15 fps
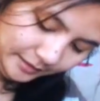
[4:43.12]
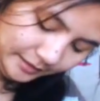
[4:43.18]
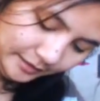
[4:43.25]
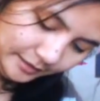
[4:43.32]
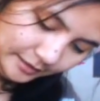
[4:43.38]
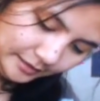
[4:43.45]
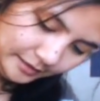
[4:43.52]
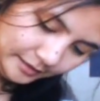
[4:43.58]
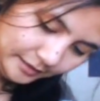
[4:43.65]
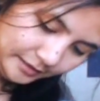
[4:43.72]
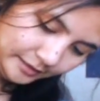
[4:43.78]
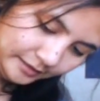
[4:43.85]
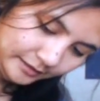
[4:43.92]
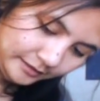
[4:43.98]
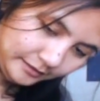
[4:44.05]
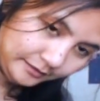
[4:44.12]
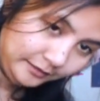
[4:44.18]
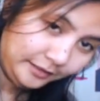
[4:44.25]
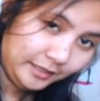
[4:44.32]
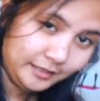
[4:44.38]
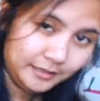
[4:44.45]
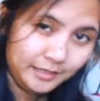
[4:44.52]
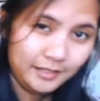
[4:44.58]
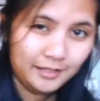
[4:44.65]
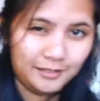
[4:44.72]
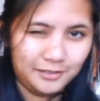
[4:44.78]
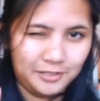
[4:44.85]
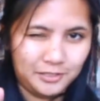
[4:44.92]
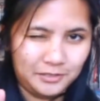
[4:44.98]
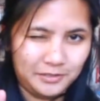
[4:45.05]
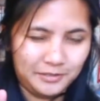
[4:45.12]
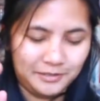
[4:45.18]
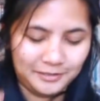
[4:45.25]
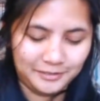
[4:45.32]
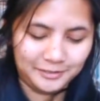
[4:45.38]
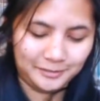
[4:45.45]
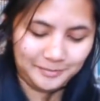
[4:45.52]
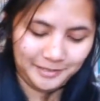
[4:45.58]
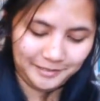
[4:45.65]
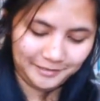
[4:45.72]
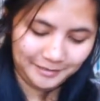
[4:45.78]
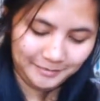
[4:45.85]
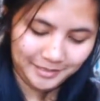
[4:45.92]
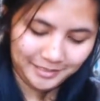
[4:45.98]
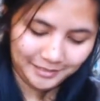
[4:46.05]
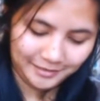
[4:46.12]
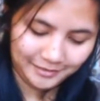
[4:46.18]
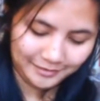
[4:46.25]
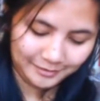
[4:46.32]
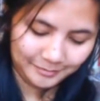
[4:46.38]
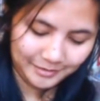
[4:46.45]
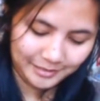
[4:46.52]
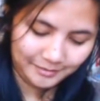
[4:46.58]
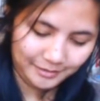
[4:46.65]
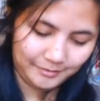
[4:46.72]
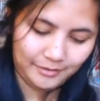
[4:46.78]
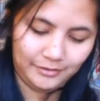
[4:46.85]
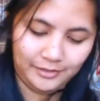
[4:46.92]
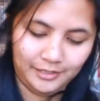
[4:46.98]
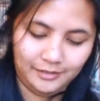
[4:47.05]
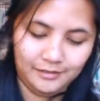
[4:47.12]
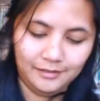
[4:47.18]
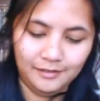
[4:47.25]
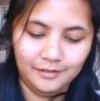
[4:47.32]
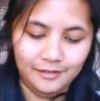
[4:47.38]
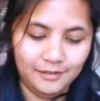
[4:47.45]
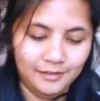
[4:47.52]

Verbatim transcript: Uh, 18 I'll show you in a little bit. Let me tell you a little bit something about that.